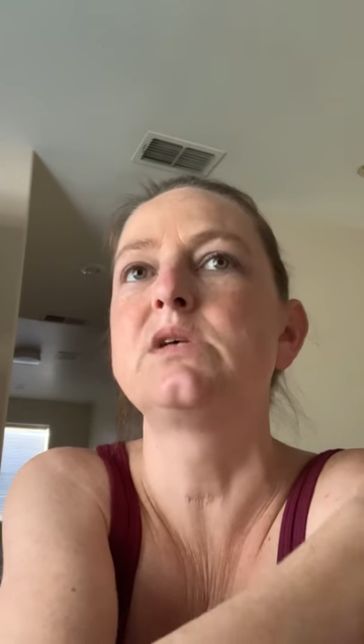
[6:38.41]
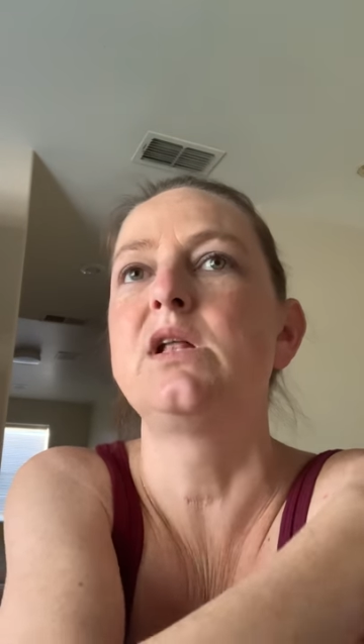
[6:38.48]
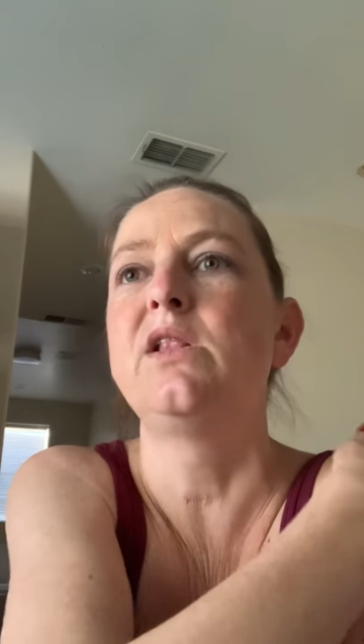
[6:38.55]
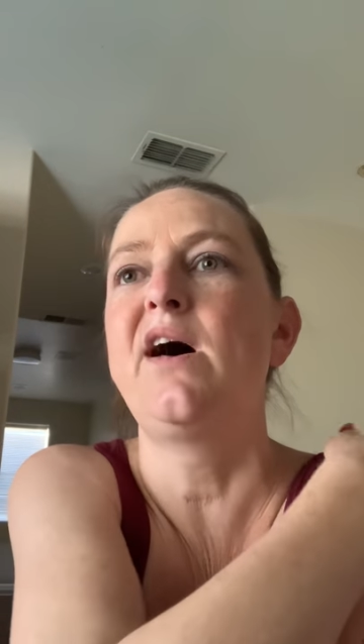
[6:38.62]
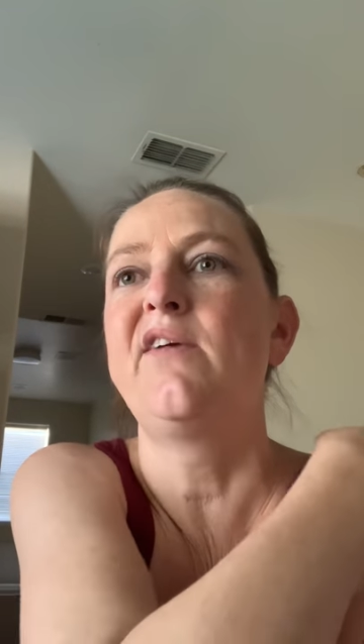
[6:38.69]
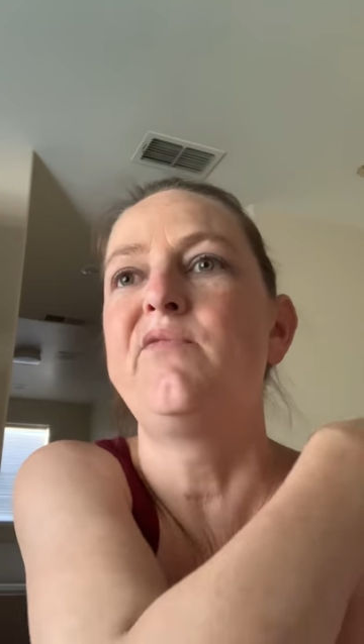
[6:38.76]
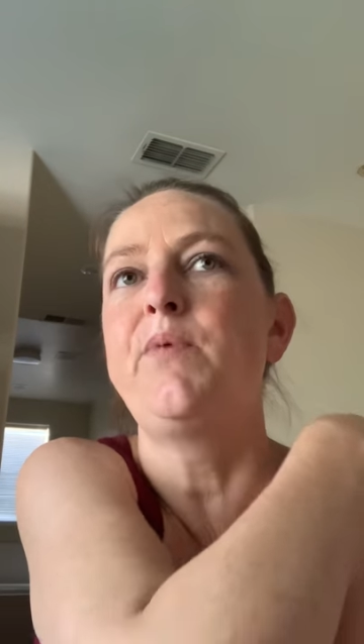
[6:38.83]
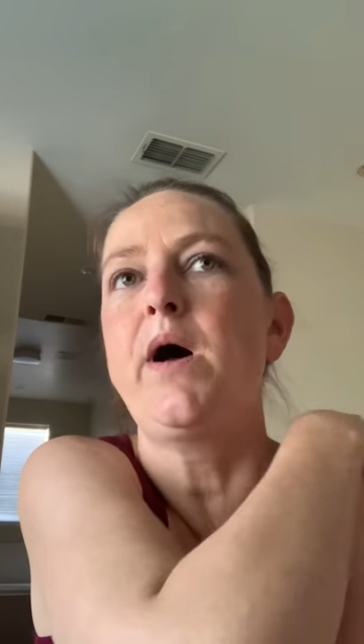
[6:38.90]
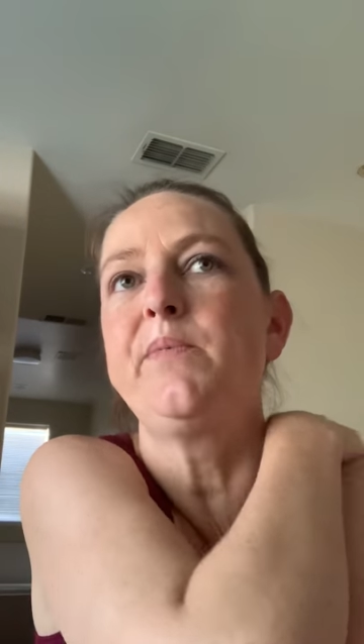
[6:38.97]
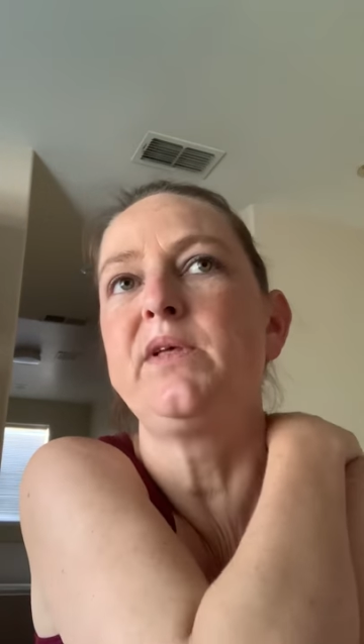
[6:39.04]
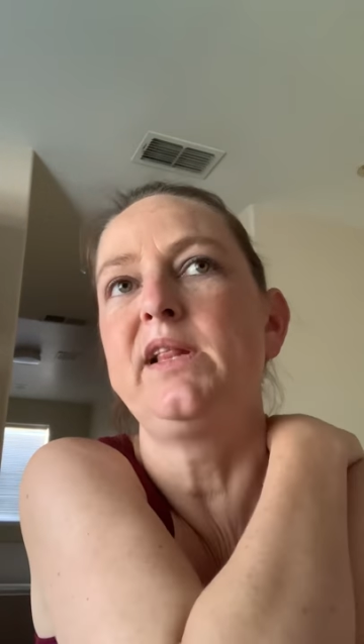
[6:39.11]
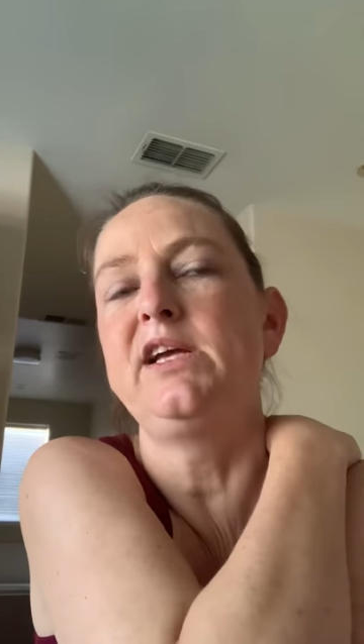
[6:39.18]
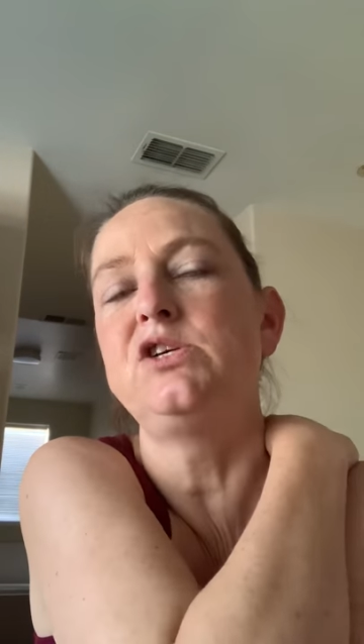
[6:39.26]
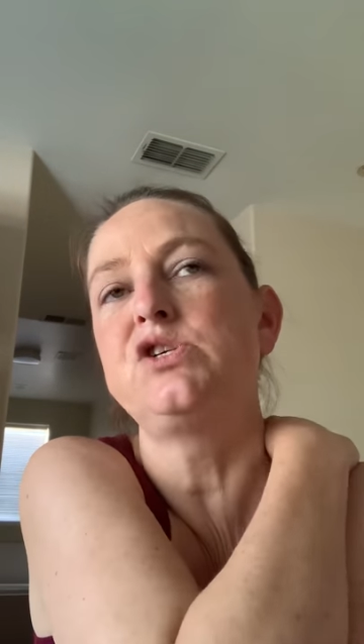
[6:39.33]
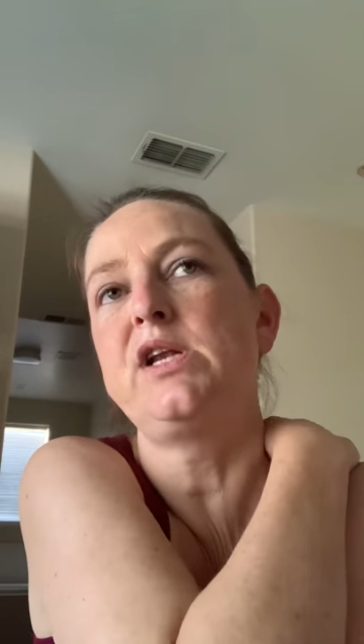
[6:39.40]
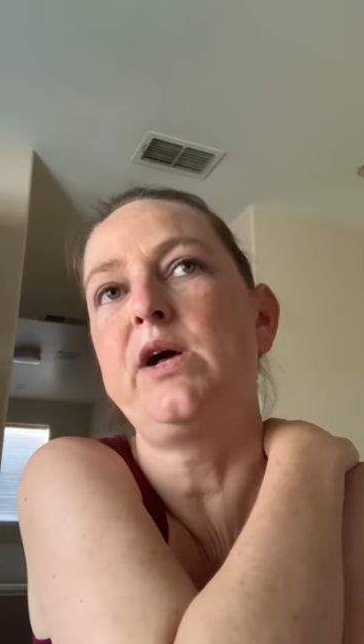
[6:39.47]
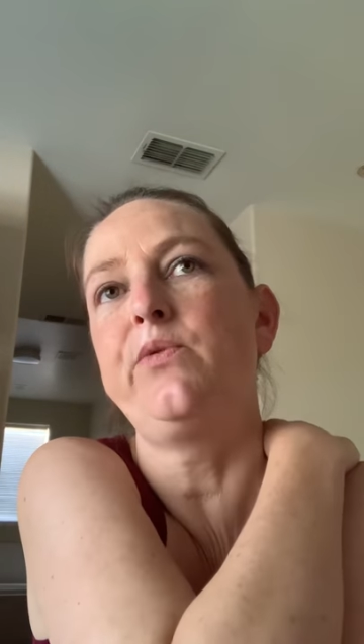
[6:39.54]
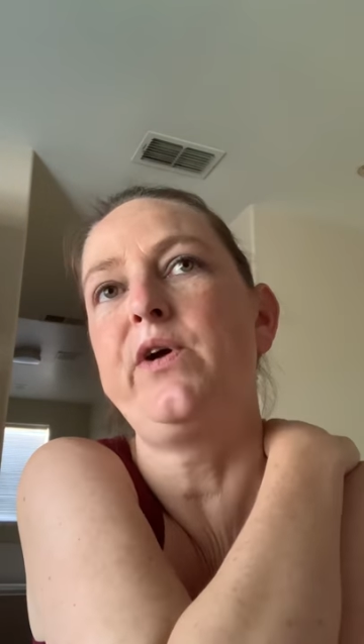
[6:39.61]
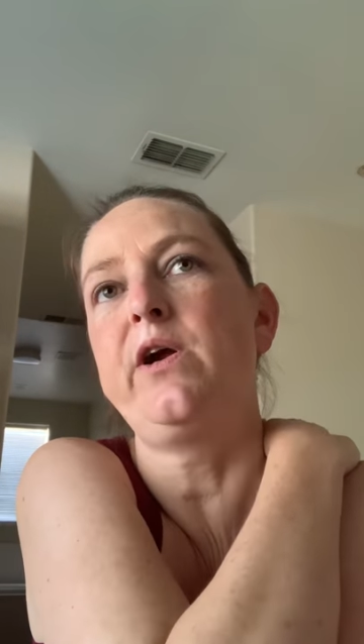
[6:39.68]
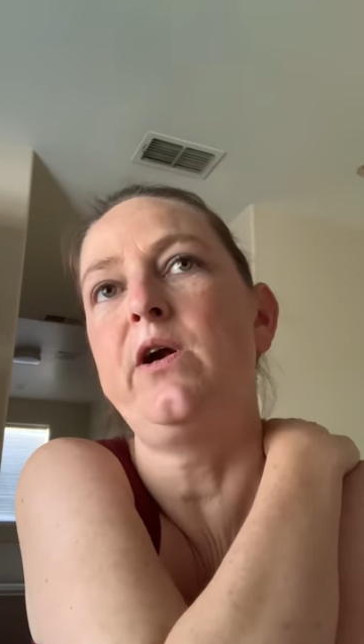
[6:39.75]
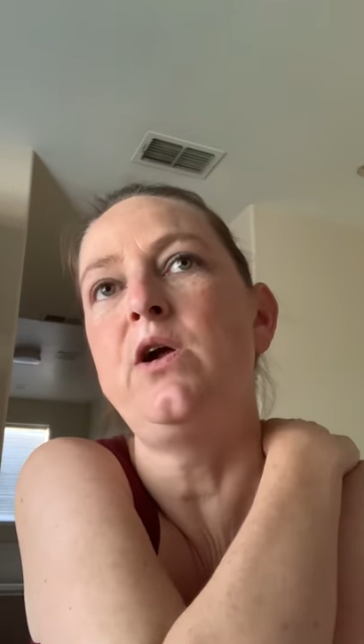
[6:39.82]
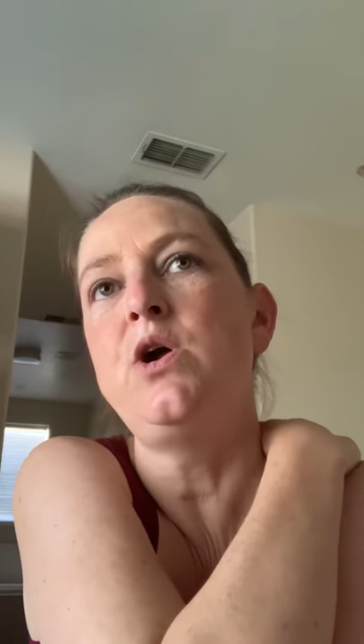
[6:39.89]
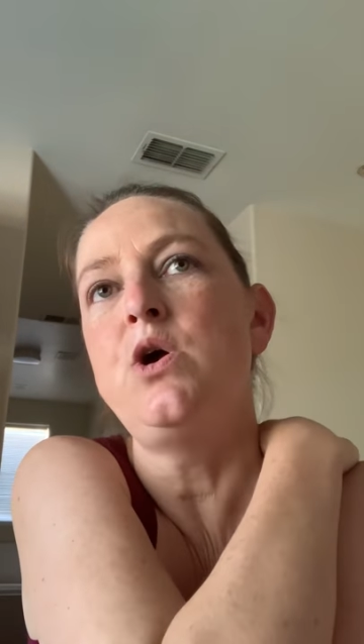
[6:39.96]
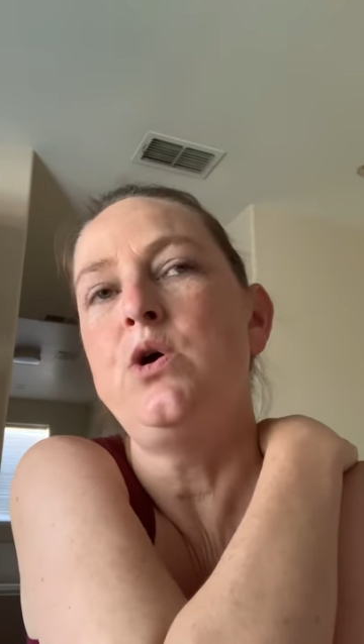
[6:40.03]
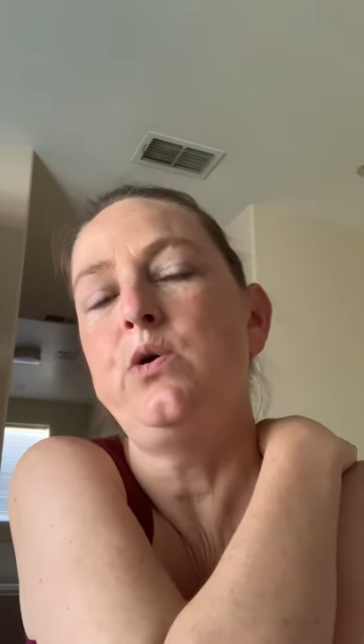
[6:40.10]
a lot of population out there